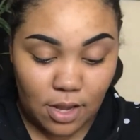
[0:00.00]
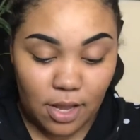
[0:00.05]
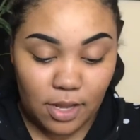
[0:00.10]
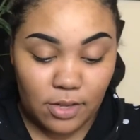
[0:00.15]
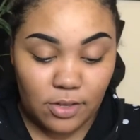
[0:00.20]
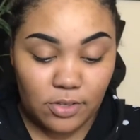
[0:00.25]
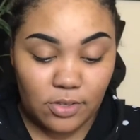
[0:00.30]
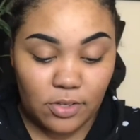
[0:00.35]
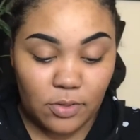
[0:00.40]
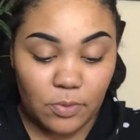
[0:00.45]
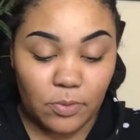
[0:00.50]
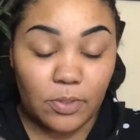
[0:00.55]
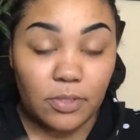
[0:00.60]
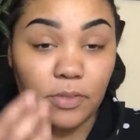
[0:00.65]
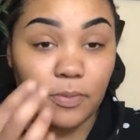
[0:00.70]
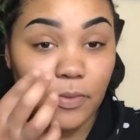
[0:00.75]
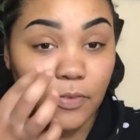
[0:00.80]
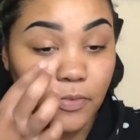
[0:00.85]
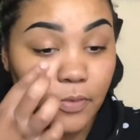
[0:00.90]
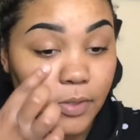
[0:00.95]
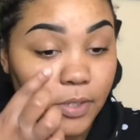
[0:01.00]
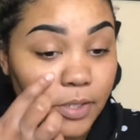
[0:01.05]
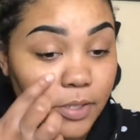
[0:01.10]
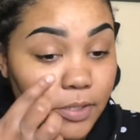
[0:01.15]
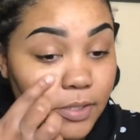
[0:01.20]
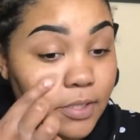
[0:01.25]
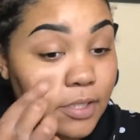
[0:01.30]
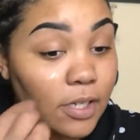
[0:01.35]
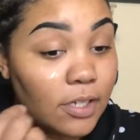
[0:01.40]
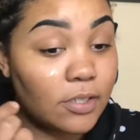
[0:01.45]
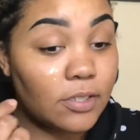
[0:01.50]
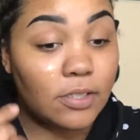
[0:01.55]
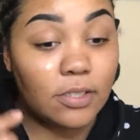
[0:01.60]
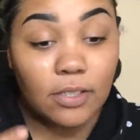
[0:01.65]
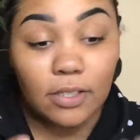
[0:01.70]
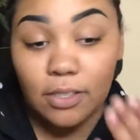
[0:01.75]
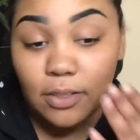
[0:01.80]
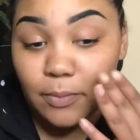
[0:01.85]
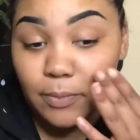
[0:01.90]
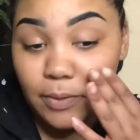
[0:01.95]
I used it once before. It's
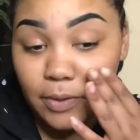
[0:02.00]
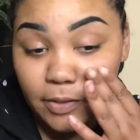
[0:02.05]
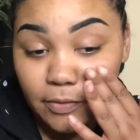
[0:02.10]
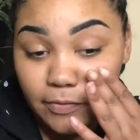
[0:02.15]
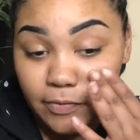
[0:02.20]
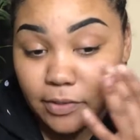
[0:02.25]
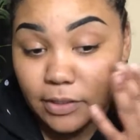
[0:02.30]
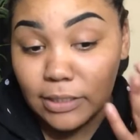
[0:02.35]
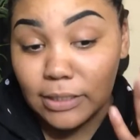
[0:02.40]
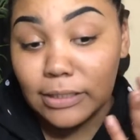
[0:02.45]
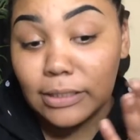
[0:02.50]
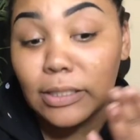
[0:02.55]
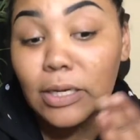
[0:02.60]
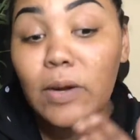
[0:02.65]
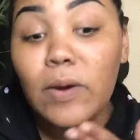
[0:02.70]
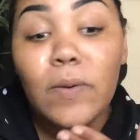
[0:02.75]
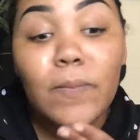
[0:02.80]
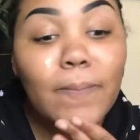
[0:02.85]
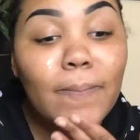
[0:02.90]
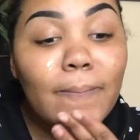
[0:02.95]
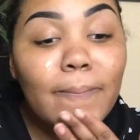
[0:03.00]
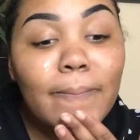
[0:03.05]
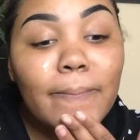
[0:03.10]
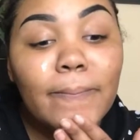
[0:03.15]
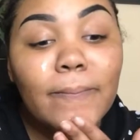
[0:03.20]
actually like pretty fucking dope.